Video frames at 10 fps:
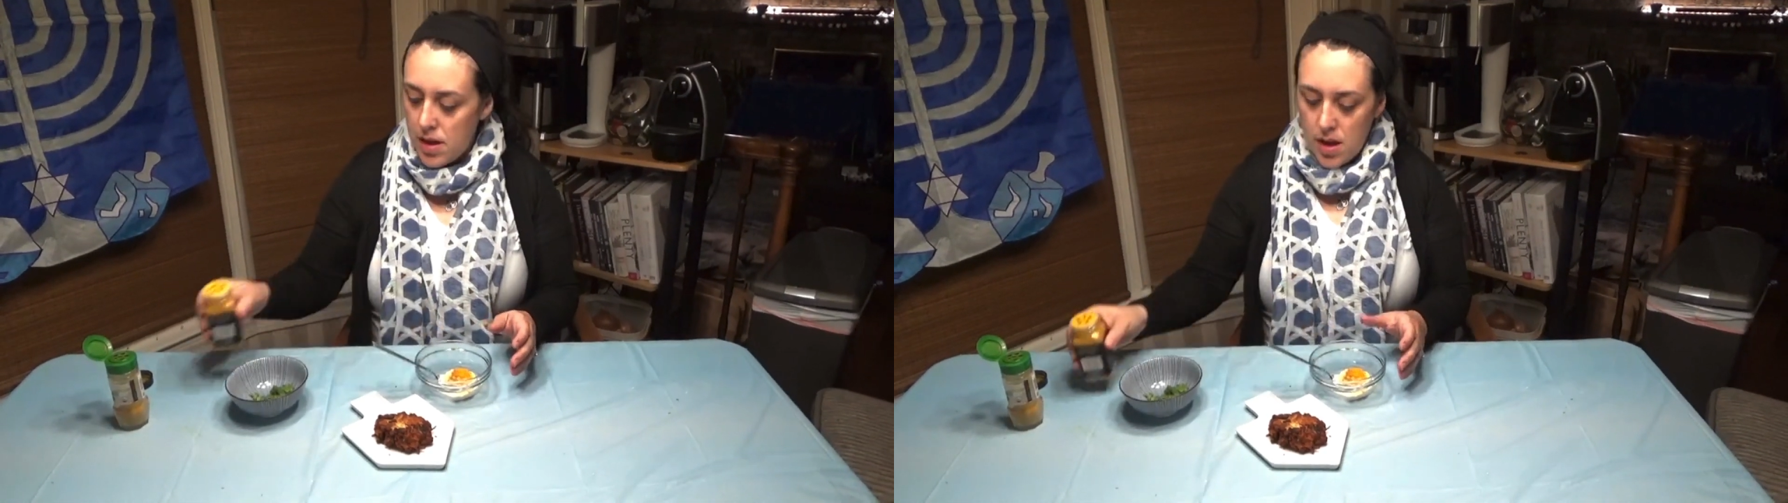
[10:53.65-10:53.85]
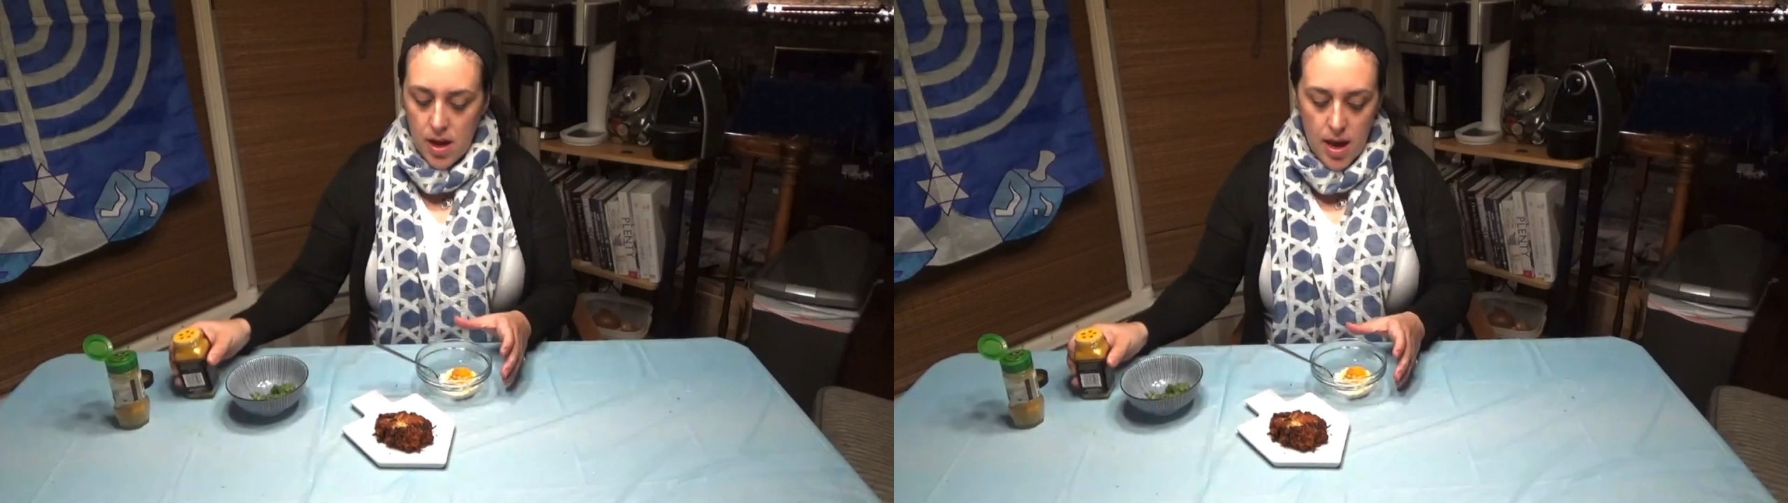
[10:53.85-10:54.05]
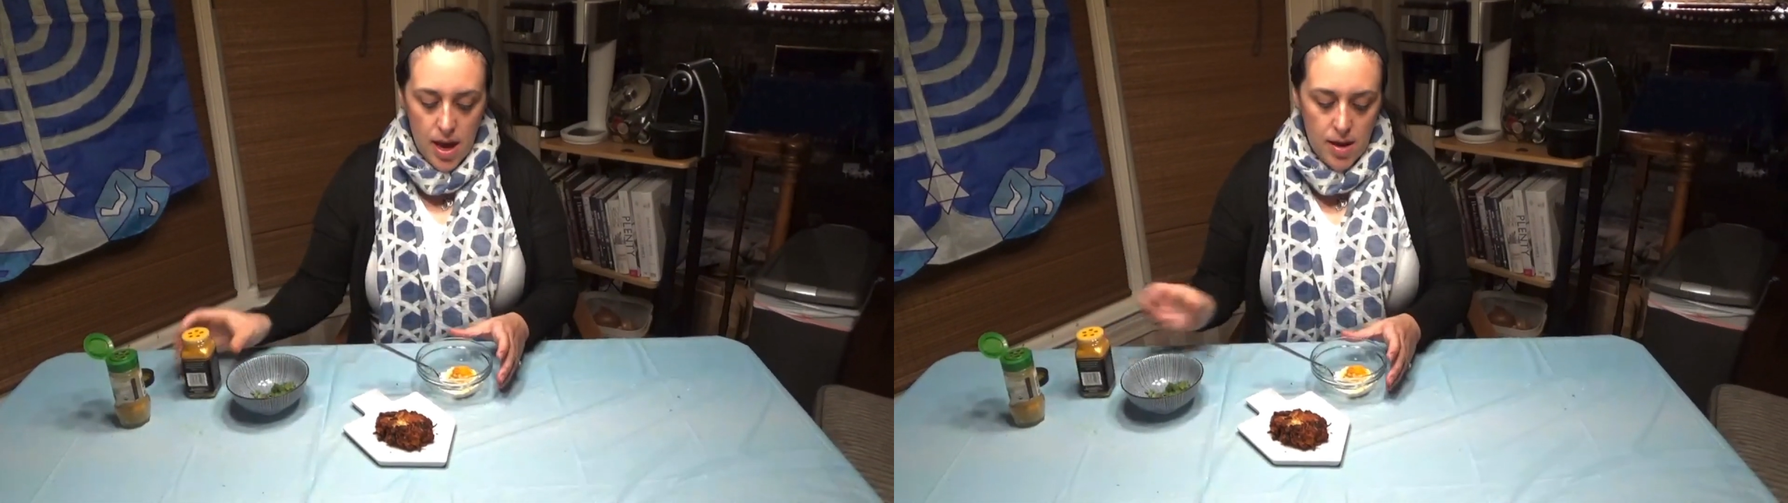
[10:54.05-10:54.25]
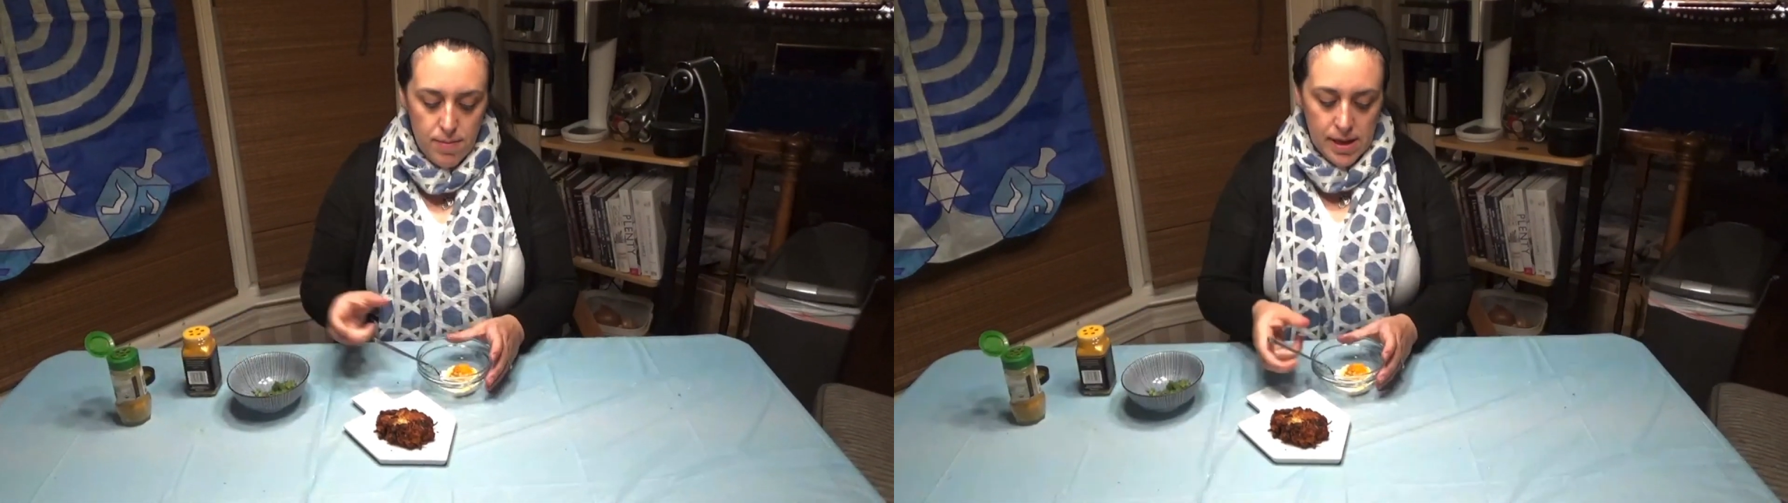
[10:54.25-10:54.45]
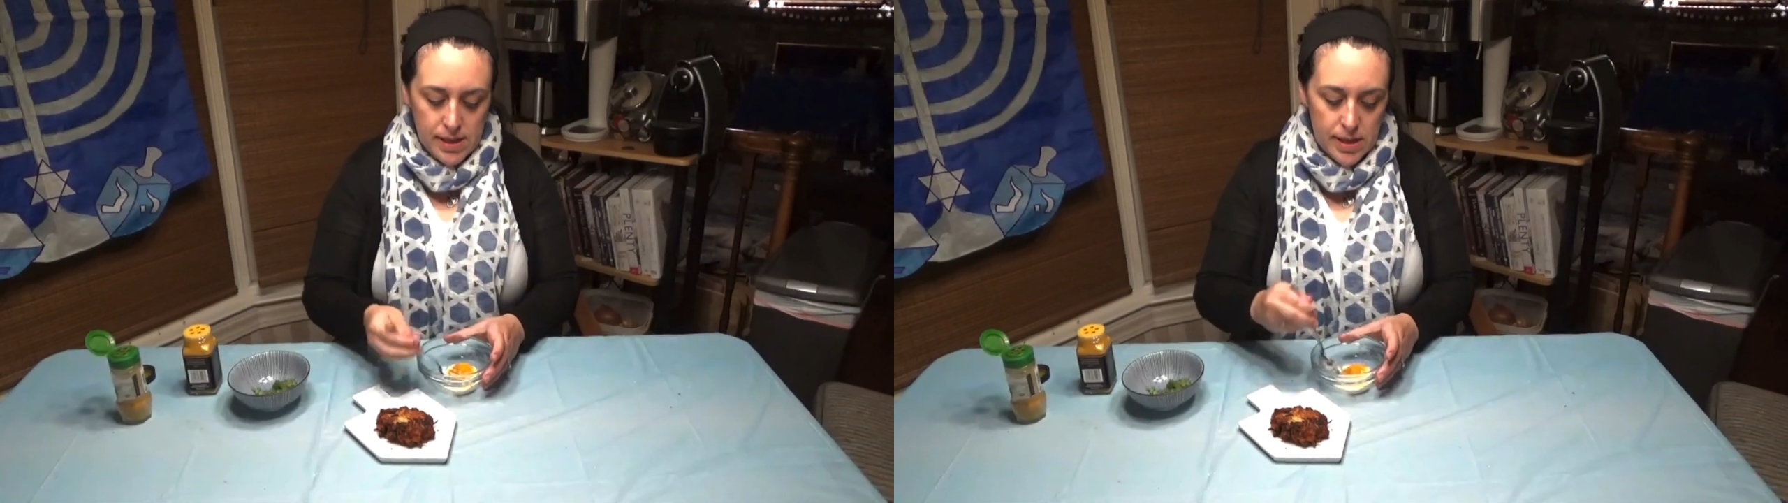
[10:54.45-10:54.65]
and
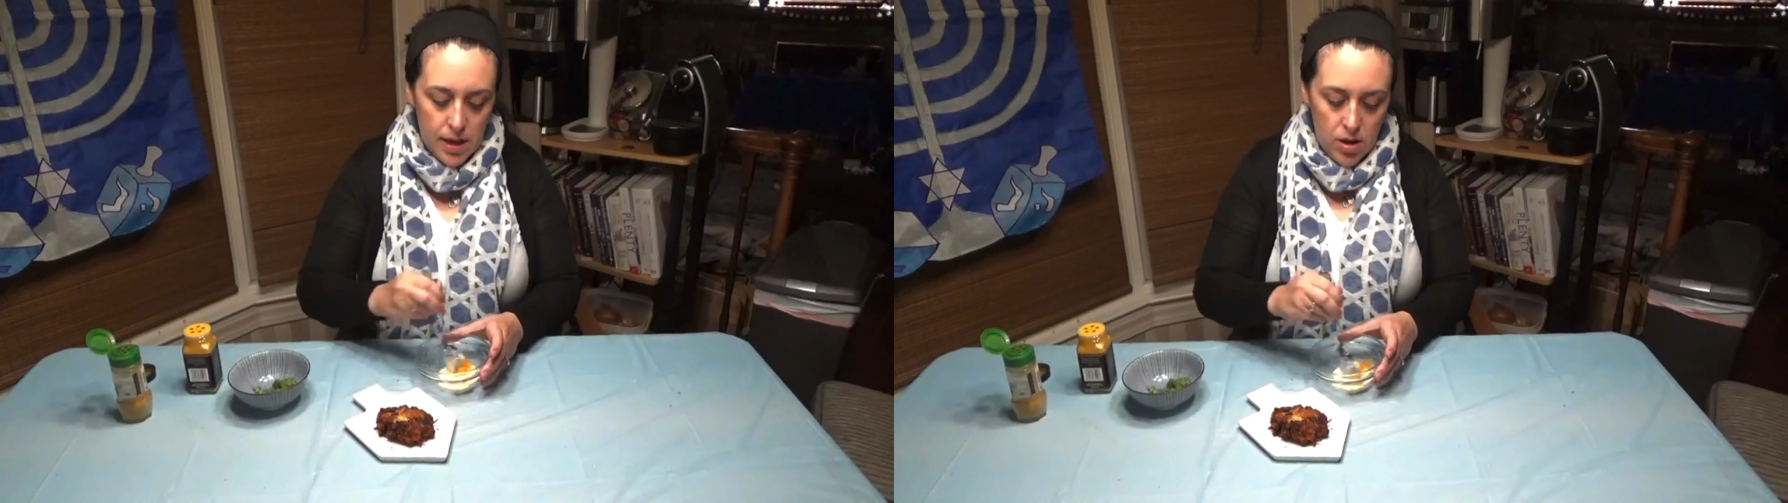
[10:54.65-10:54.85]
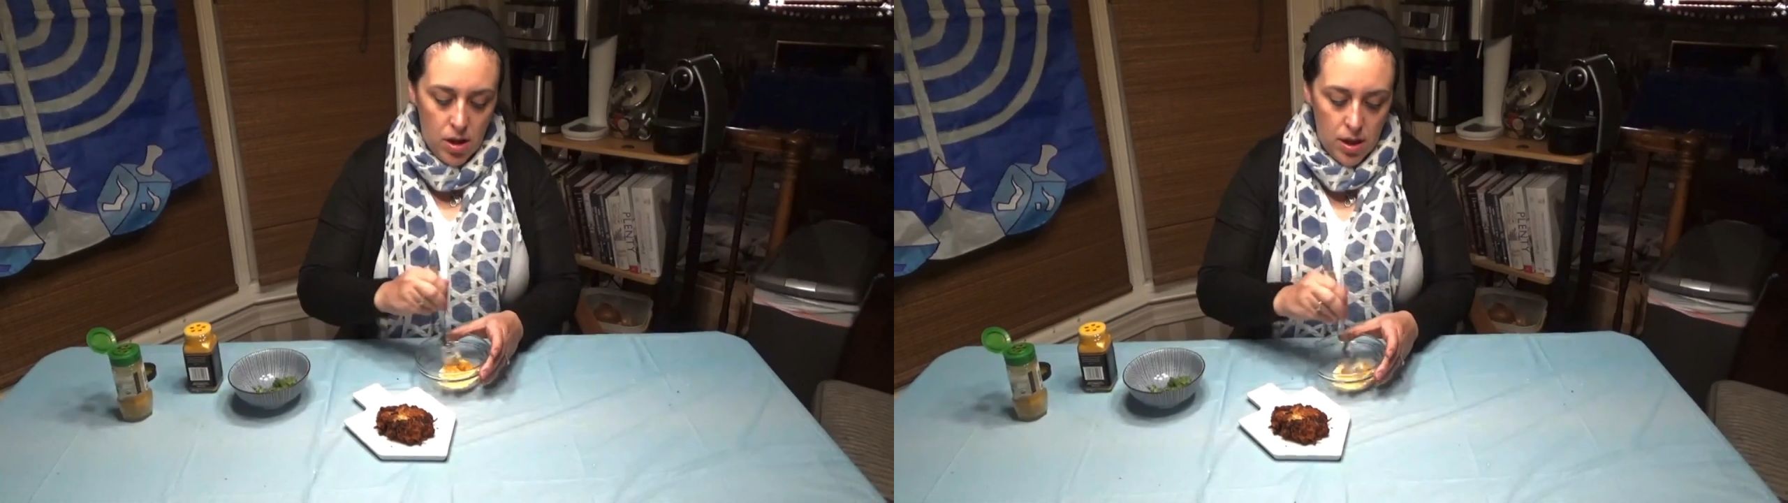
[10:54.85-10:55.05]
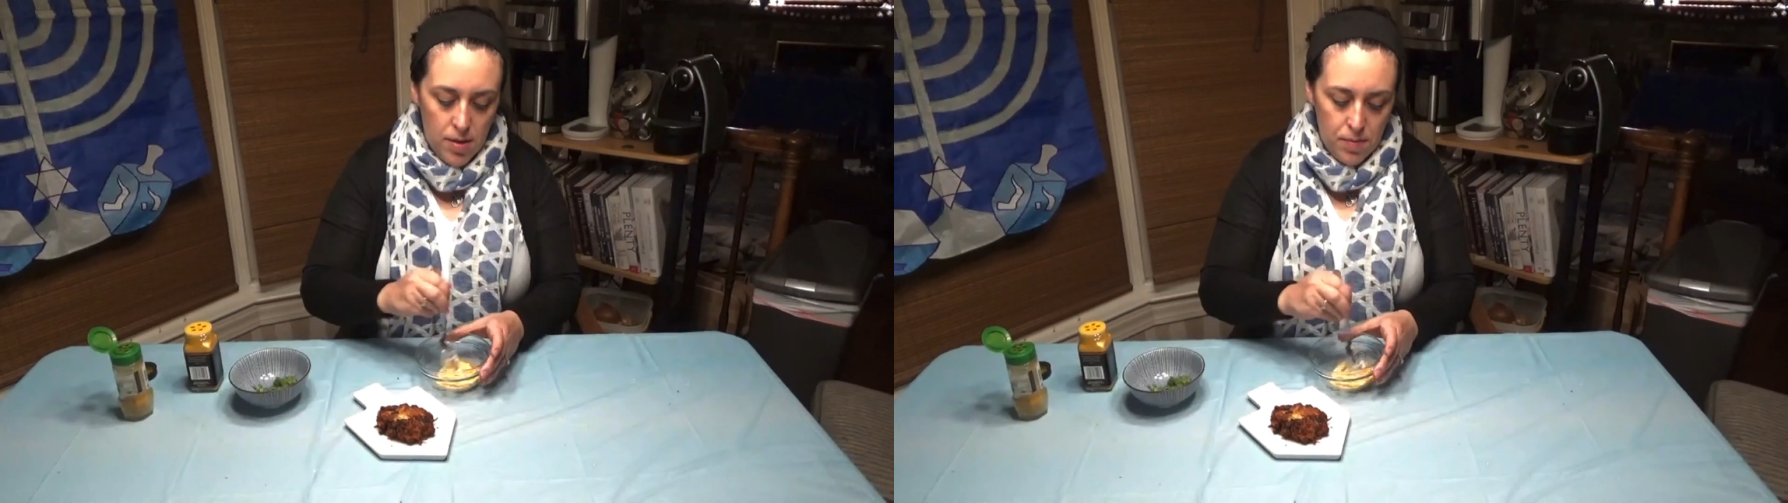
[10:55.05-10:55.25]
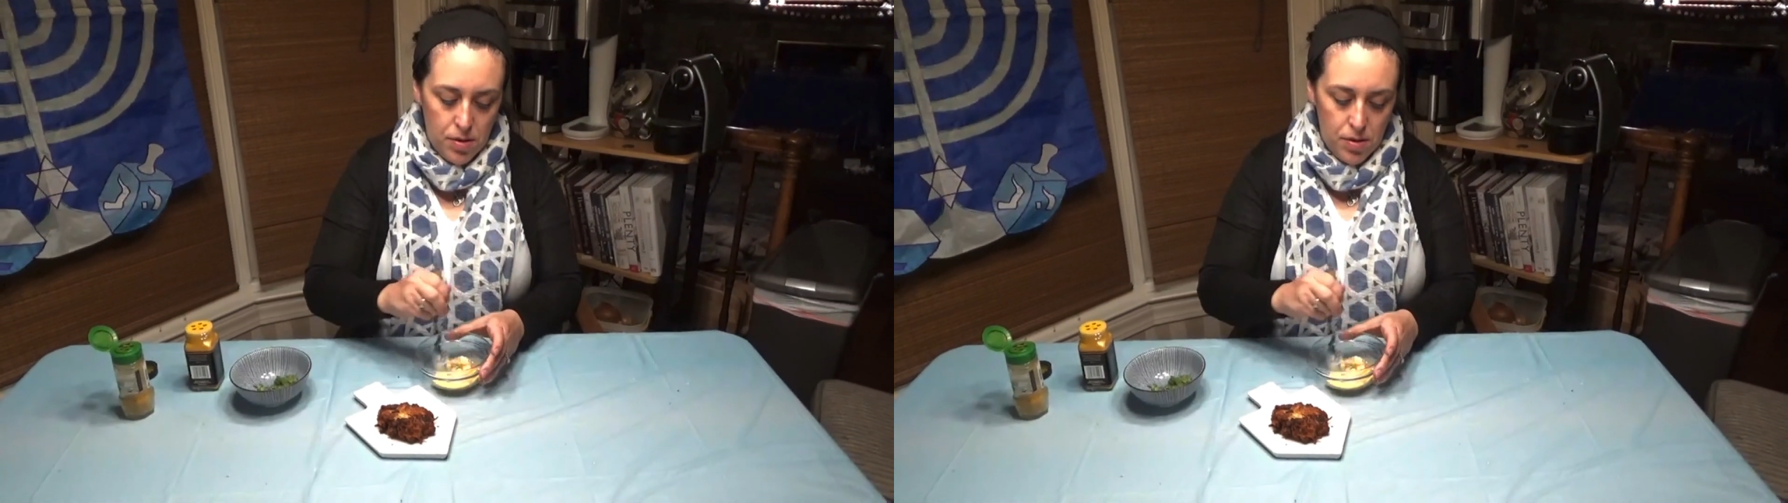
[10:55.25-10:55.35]
mixing it all up.